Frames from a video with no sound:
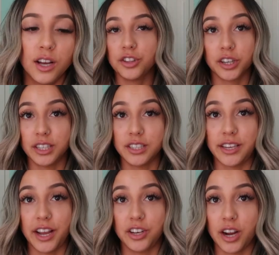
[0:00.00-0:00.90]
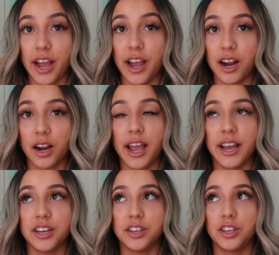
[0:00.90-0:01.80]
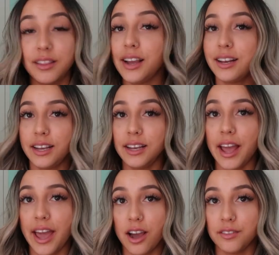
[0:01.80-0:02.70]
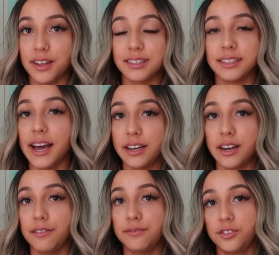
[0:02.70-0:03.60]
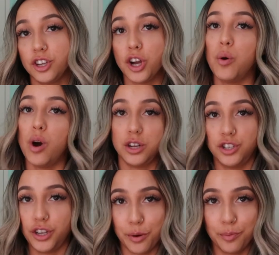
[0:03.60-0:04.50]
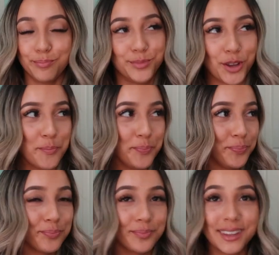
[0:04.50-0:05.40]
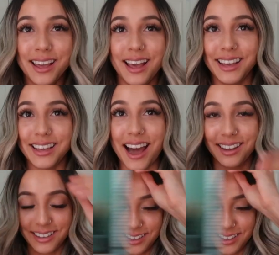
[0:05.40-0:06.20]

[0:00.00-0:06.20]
They're gonna stay in your hair and they need hair that's light enough to go onto. So yeah.